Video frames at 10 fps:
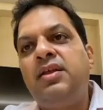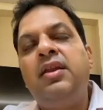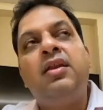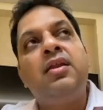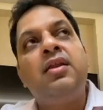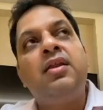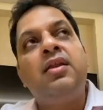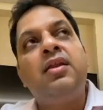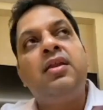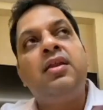then
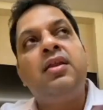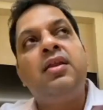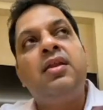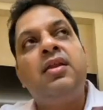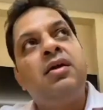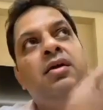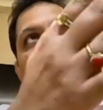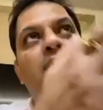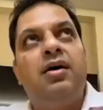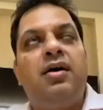
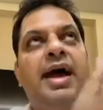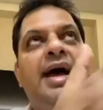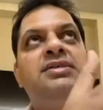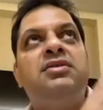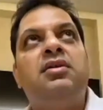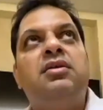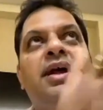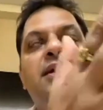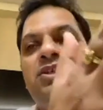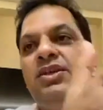as the tide
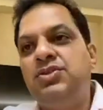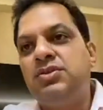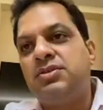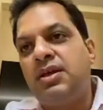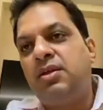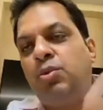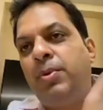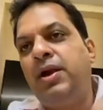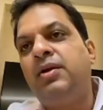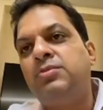changes and the
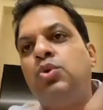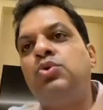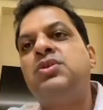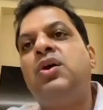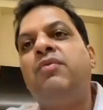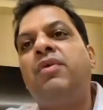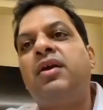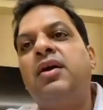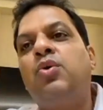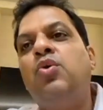momentum slows down, one can
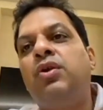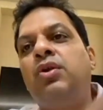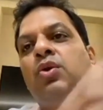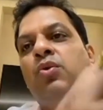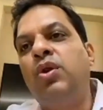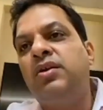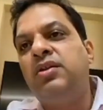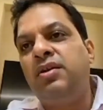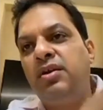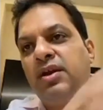go for a low
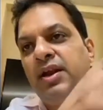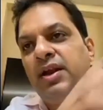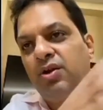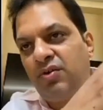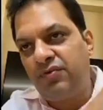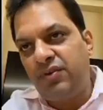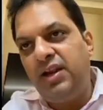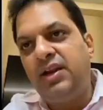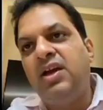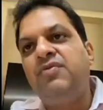volatility kind of
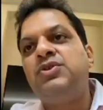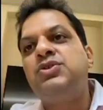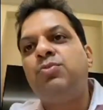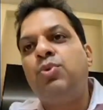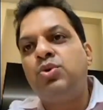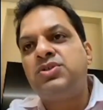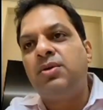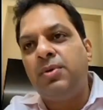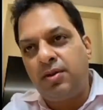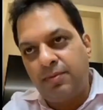ETF, which is more
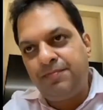stable